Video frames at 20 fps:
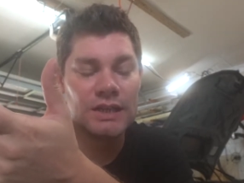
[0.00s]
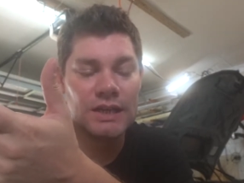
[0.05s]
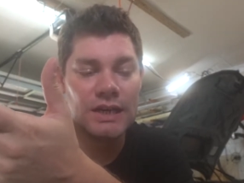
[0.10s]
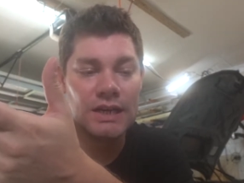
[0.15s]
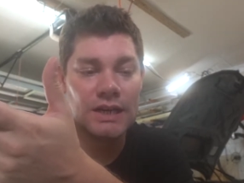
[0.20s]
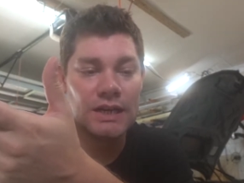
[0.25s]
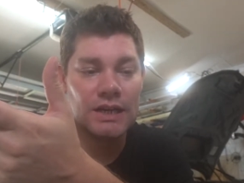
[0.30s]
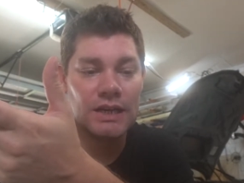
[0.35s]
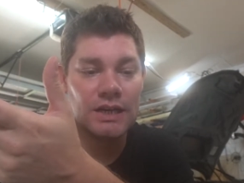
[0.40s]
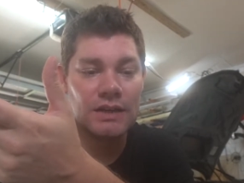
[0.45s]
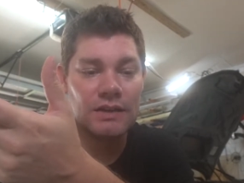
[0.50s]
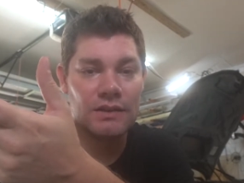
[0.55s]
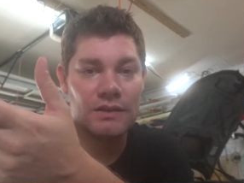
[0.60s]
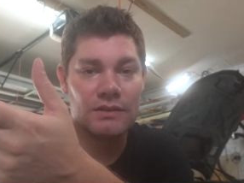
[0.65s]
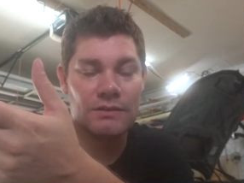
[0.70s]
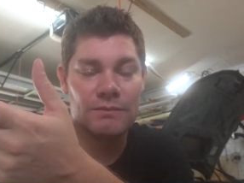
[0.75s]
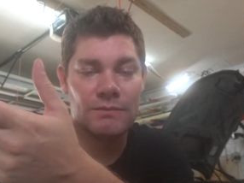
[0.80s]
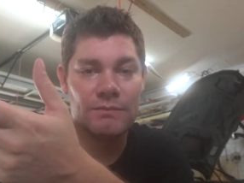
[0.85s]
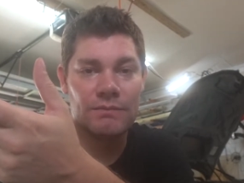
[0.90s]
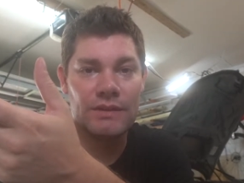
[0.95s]
Uh,
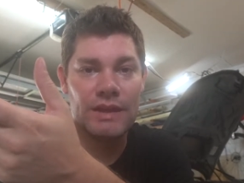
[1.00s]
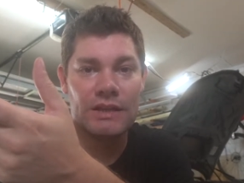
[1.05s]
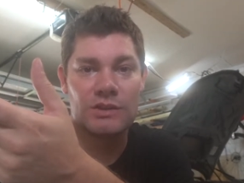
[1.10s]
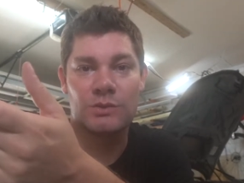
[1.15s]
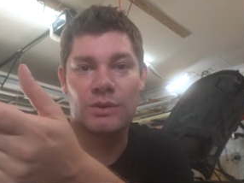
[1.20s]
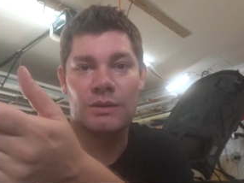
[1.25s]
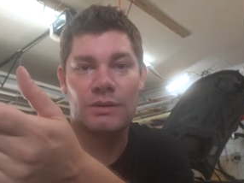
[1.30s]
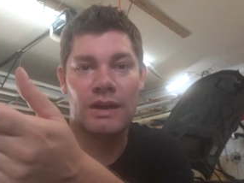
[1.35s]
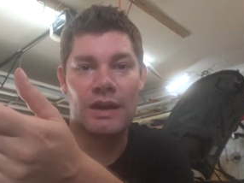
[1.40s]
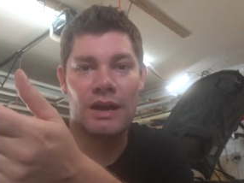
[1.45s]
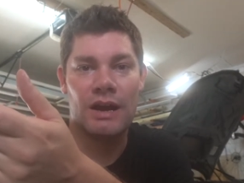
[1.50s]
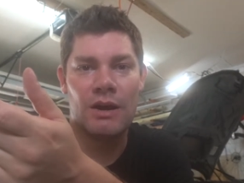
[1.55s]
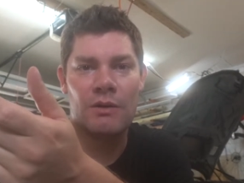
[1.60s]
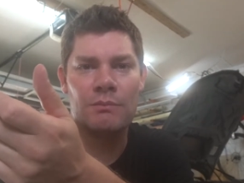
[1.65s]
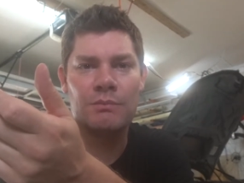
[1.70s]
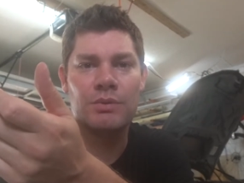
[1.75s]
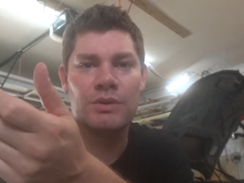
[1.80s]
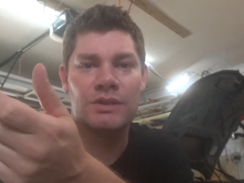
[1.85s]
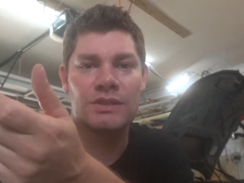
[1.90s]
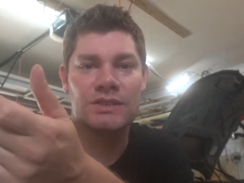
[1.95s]
that's what
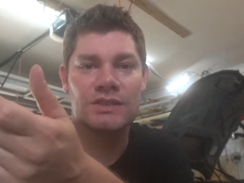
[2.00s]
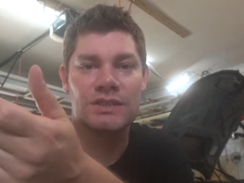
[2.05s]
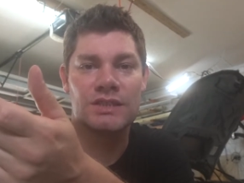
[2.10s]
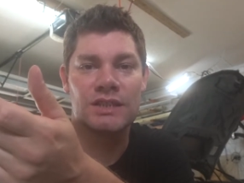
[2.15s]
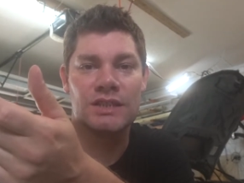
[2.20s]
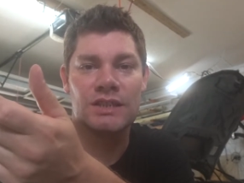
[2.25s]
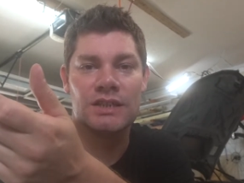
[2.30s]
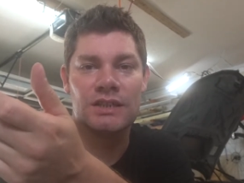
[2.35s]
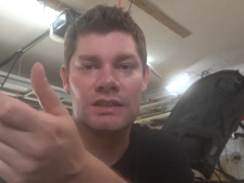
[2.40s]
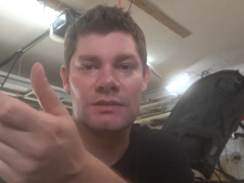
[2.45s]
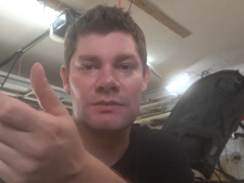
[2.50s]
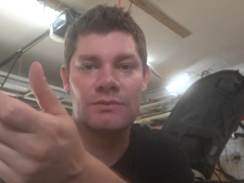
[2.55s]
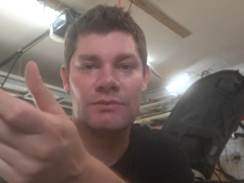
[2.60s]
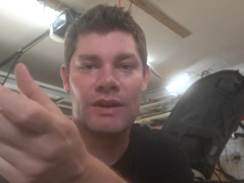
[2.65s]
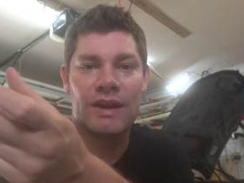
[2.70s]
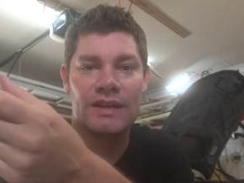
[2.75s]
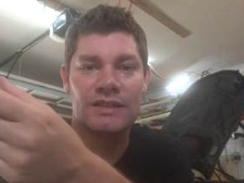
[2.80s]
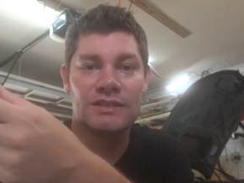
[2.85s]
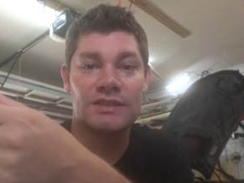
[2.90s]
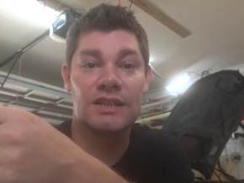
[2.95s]
outputs the
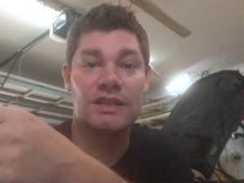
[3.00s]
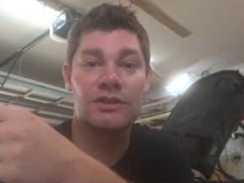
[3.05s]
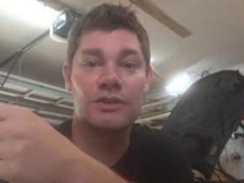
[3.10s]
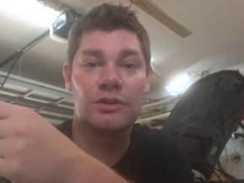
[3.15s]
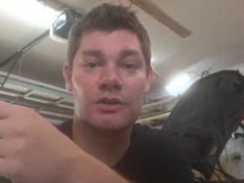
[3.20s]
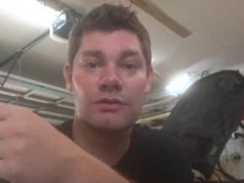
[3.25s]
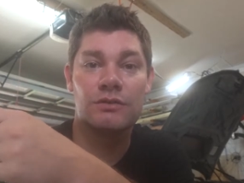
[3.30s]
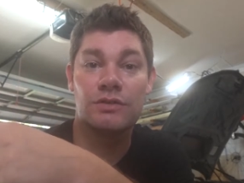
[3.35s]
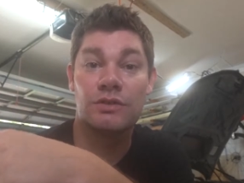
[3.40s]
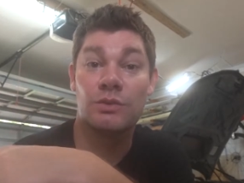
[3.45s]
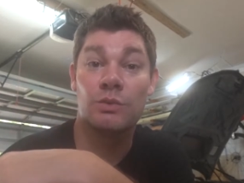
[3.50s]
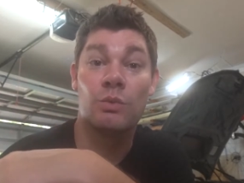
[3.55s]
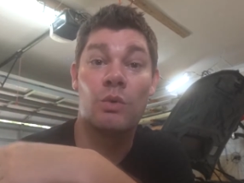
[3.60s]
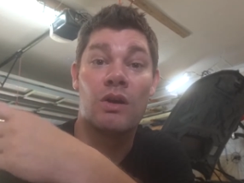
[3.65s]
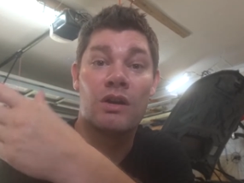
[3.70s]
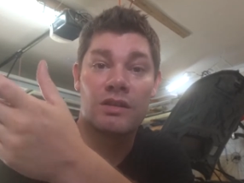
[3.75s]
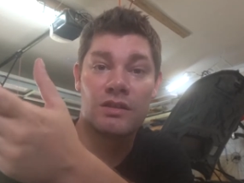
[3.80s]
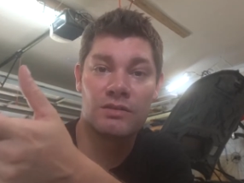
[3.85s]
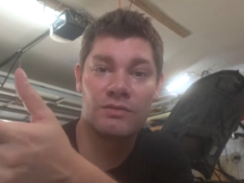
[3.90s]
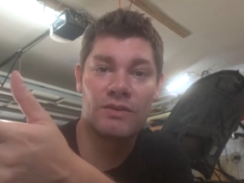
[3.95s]
fan signal for
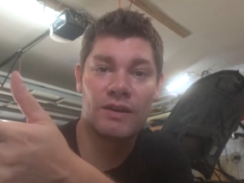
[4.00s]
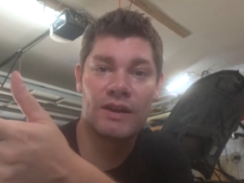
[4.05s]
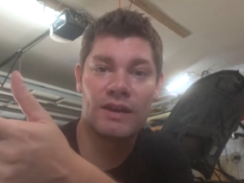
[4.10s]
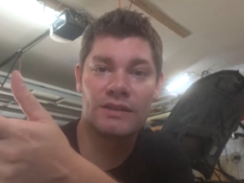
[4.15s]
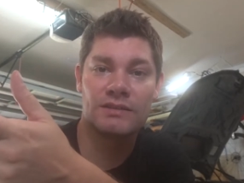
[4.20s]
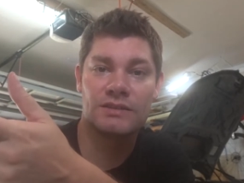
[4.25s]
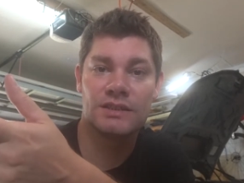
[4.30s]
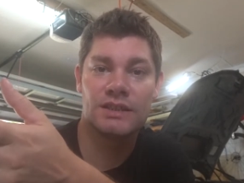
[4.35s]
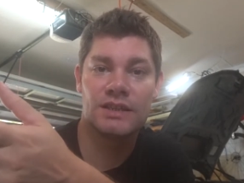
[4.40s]
one of the fans.